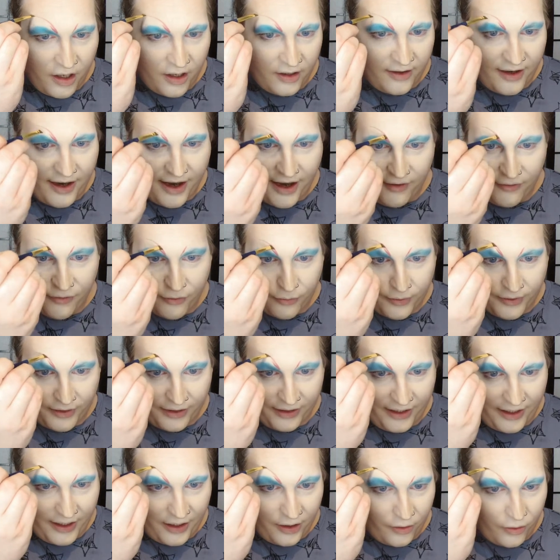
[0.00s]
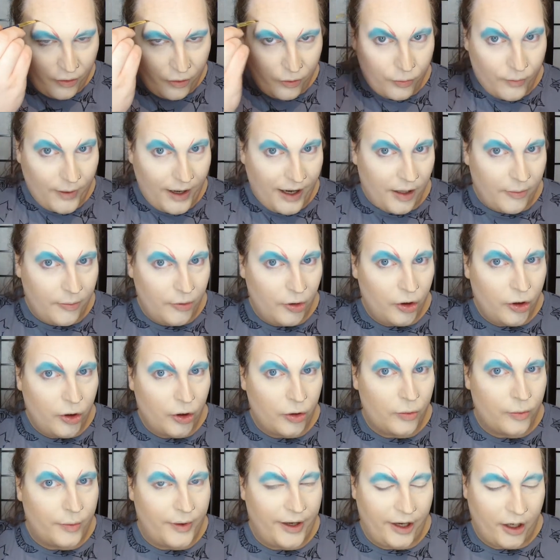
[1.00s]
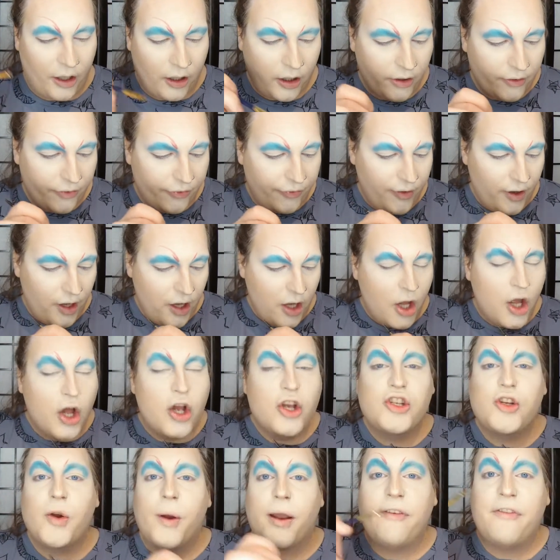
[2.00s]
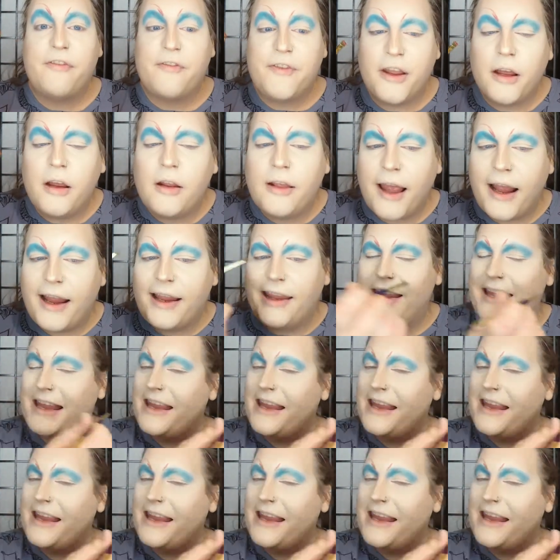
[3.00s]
on to have really incredible careers. So I feel like